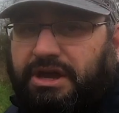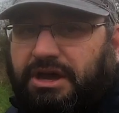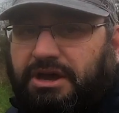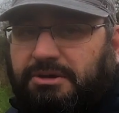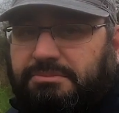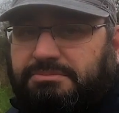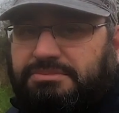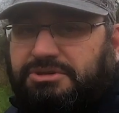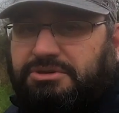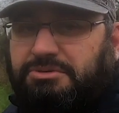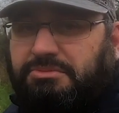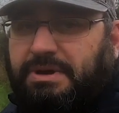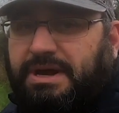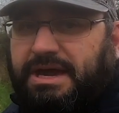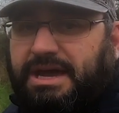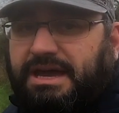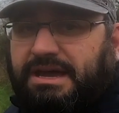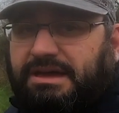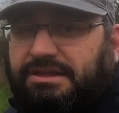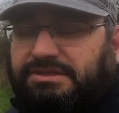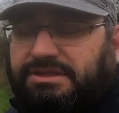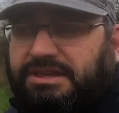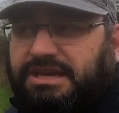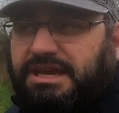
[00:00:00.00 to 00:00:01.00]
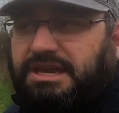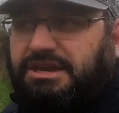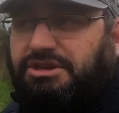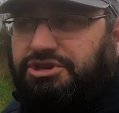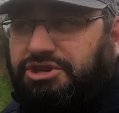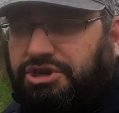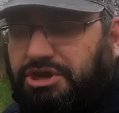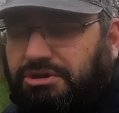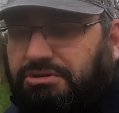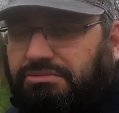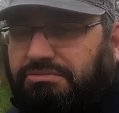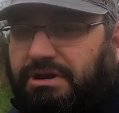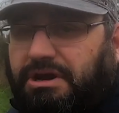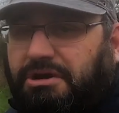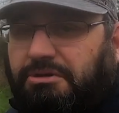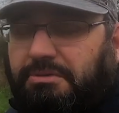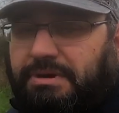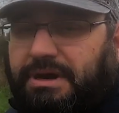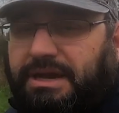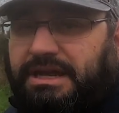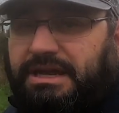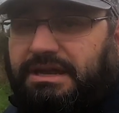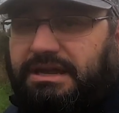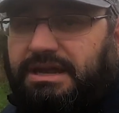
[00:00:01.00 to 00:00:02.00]
up to where the new
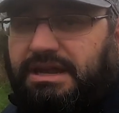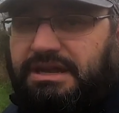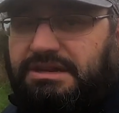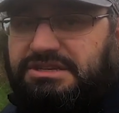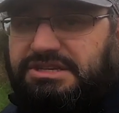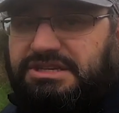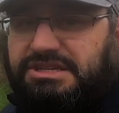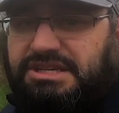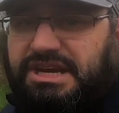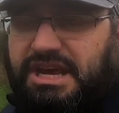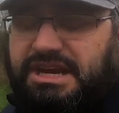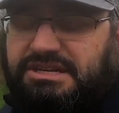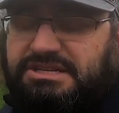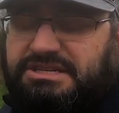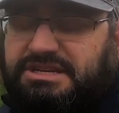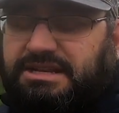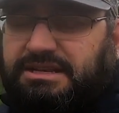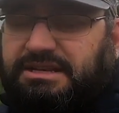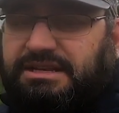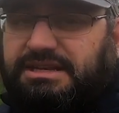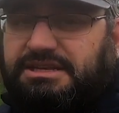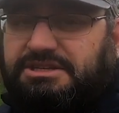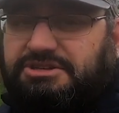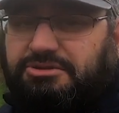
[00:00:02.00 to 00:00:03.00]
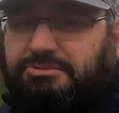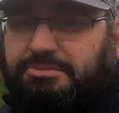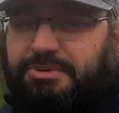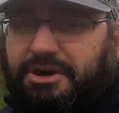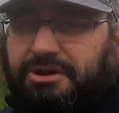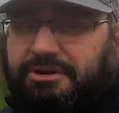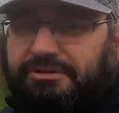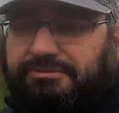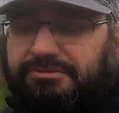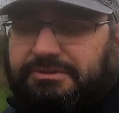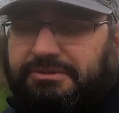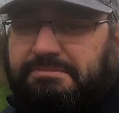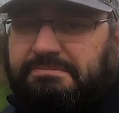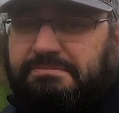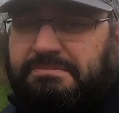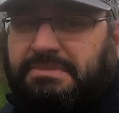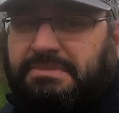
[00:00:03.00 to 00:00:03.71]
railway intersects at Little Bytham.